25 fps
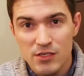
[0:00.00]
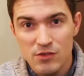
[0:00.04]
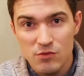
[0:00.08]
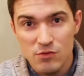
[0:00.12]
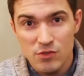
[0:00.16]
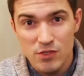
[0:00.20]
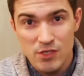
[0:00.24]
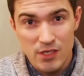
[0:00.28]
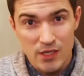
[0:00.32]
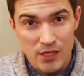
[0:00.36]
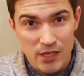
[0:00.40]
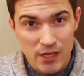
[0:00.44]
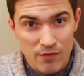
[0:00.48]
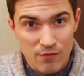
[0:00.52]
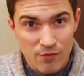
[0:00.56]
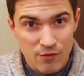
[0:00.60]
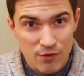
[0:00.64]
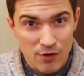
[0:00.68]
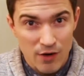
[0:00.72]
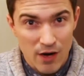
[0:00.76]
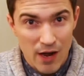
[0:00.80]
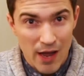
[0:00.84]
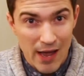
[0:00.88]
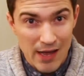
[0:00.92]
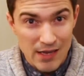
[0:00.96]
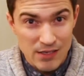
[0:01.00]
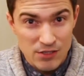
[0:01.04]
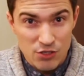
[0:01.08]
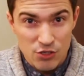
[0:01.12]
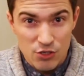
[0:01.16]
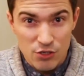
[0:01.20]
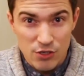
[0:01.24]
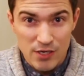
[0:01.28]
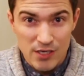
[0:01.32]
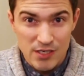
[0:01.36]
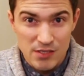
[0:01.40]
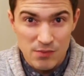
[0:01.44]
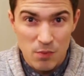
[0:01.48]
to deliver as
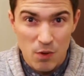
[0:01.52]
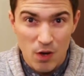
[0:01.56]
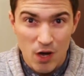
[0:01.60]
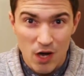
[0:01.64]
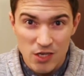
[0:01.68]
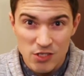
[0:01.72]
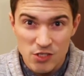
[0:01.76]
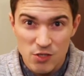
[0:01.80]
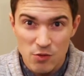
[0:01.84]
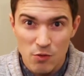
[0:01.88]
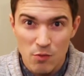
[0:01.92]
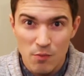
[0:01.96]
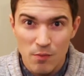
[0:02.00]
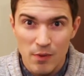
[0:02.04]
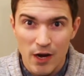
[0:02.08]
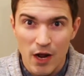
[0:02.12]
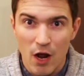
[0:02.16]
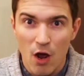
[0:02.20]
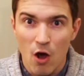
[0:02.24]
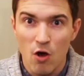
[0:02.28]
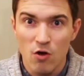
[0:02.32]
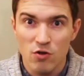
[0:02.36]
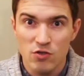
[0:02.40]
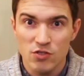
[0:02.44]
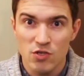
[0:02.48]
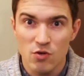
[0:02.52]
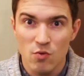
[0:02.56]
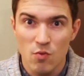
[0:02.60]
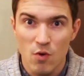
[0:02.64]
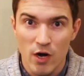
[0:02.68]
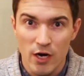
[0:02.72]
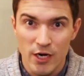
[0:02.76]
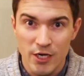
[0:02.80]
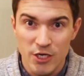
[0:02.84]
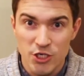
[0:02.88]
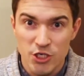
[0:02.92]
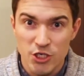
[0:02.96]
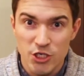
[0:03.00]
good as possible, but I also
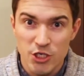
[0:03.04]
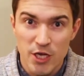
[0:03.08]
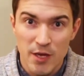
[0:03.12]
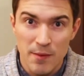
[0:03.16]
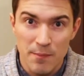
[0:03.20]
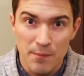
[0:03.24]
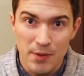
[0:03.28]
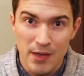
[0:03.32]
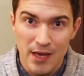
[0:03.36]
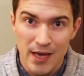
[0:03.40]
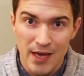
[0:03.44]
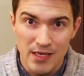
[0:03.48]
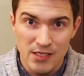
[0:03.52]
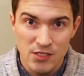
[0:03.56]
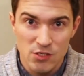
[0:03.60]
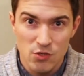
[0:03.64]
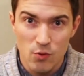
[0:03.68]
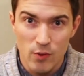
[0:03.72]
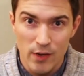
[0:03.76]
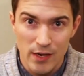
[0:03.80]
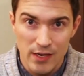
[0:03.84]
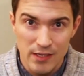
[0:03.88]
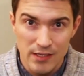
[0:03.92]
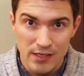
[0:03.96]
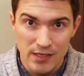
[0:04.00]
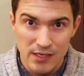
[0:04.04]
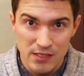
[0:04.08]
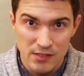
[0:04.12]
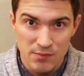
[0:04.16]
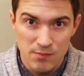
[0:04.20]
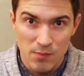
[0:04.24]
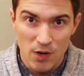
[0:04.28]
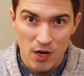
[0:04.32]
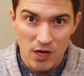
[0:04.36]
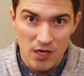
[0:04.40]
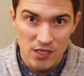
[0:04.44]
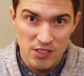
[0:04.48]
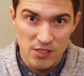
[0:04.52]
want to ship as quickly as
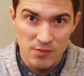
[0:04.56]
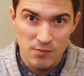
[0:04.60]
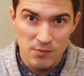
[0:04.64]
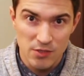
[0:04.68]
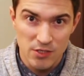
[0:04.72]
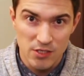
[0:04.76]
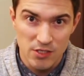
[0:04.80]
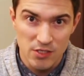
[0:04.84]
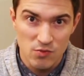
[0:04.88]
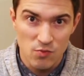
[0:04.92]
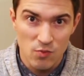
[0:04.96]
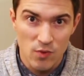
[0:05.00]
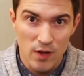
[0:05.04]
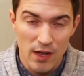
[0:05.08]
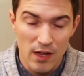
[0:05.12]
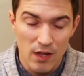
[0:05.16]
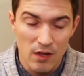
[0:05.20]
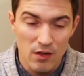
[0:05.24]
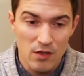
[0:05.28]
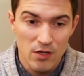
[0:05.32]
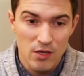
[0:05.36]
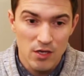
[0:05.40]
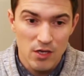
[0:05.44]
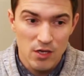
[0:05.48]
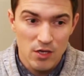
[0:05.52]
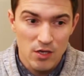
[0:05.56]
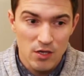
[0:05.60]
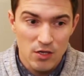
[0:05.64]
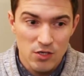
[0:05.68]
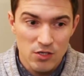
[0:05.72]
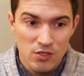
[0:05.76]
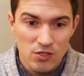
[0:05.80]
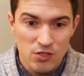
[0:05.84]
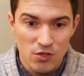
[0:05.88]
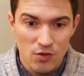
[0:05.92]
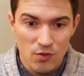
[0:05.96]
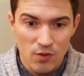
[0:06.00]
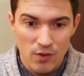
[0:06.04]
possible as well.
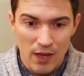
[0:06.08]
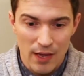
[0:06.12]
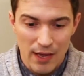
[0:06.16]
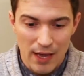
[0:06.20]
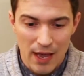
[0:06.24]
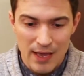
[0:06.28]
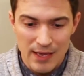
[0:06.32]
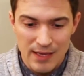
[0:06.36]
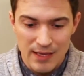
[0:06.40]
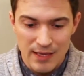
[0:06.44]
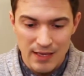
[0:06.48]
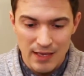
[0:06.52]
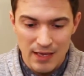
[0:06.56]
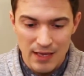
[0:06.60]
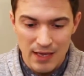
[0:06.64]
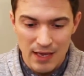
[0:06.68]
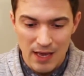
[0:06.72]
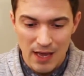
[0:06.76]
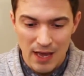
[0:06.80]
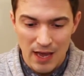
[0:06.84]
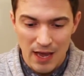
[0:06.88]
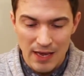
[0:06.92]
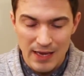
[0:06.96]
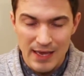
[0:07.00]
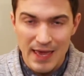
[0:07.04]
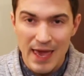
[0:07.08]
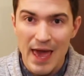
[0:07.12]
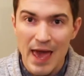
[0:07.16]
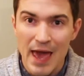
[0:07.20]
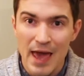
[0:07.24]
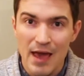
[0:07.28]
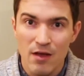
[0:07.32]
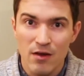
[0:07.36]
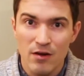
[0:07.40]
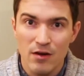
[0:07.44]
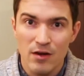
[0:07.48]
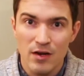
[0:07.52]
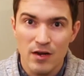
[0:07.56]
So I, I, I
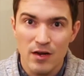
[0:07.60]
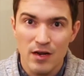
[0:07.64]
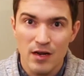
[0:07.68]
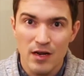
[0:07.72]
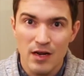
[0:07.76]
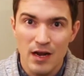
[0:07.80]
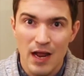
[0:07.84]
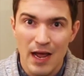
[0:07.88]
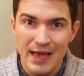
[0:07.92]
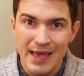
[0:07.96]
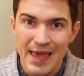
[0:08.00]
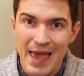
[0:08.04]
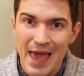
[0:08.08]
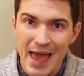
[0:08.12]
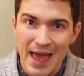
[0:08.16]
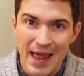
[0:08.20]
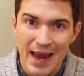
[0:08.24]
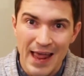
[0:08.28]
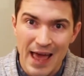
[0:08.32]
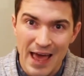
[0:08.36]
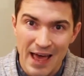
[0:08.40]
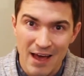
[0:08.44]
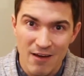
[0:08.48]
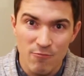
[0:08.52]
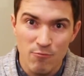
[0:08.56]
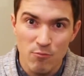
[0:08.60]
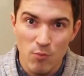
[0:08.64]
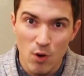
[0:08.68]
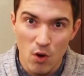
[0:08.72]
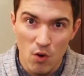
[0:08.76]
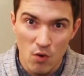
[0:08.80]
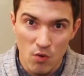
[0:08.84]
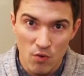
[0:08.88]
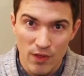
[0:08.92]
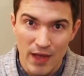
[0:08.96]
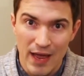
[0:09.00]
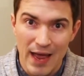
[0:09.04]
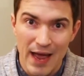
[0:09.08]
can't I can't have
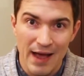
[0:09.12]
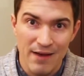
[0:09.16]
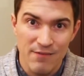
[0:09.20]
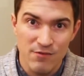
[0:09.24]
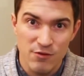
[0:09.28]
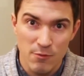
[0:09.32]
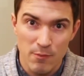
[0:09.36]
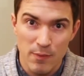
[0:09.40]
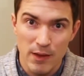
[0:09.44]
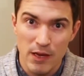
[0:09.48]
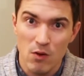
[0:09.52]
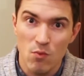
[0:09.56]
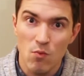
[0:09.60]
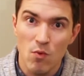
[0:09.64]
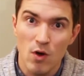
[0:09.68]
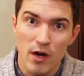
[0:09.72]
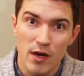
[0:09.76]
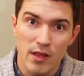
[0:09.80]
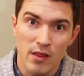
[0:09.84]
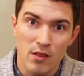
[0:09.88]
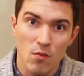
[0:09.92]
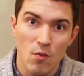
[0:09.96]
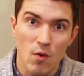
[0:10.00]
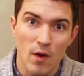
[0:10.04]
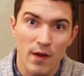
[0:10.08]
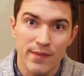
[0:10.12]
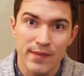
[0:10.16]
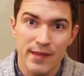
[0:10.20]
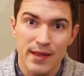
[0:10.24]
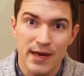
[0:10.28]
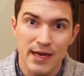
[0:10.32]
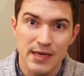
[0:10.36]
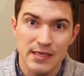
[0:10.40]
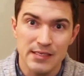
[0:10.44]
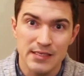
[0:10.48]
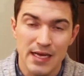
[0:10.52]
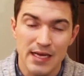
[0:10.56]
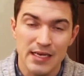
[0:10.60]
both. I have to pick one, and the one
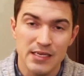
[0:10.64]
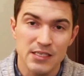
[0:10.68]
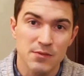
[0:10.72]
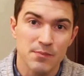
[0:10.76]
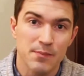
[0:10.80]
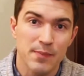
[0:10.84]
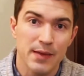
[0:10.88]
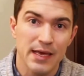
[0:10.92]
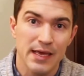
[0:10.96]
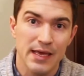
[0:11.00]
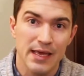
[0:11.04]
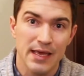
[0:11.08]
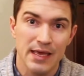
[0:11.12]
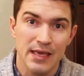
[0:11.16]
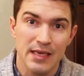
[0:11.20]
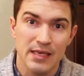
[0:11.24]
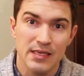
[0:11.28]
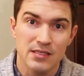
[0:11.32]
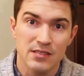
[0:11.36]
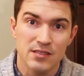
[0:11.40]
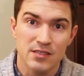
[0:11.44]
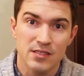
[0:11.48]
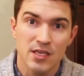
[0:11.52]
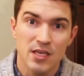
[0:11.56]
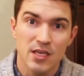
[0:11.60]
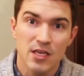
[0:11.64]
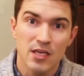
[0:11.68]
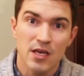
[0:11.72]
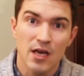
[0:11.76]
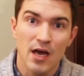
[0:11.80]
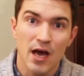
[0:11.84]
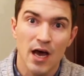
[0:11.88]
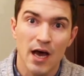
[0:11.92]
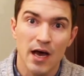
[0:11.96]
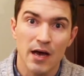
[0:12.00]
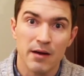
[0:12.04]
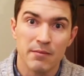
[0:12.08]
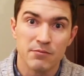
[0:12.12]
that I tend to pick is
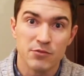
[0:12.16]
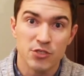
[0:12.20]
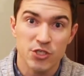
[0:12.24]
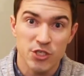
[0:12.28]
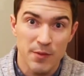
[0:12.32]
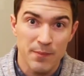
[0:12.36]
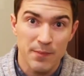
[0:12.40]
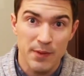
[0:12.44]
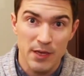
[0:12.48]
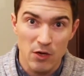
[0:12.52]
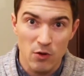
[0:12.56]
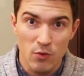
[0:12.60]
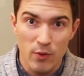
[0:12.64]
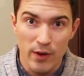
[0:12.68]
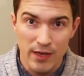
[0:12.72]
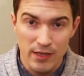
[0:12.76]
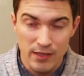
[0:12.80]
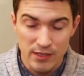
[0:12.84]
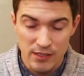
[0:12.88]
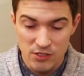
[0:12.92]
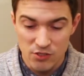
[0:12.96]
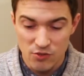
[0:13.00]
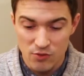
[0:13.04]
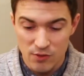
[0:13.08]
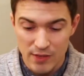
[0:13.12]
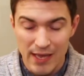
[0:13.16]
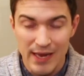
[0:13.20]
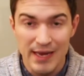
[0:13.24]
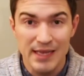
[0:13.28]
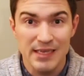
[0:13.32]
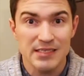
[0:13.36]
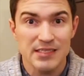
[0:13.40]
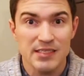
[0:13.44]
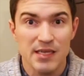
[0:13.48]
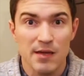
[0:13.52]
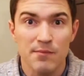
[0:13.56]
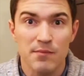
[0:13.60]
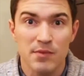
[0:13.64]
um, shipping quickly. So
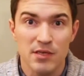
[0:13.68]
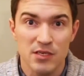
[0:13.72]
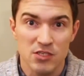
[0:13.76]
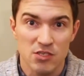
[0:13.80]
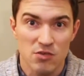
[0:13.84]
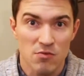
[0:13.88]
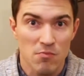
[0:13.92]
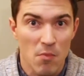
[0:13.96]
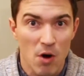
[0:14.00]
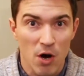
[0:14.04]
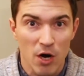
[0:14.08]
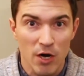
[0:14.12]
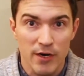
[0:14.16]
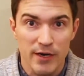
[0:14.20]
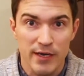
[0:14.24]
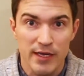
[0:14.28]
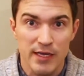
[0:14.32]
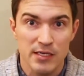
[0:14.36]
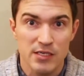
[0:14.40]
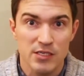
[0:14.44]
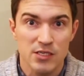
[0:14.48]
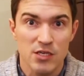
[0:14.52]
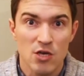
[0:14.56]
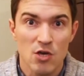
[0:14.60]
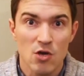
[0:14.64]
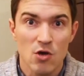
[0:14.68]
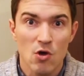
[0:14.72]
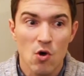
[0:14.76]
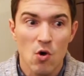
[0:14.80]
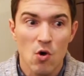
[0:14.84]
getting something to market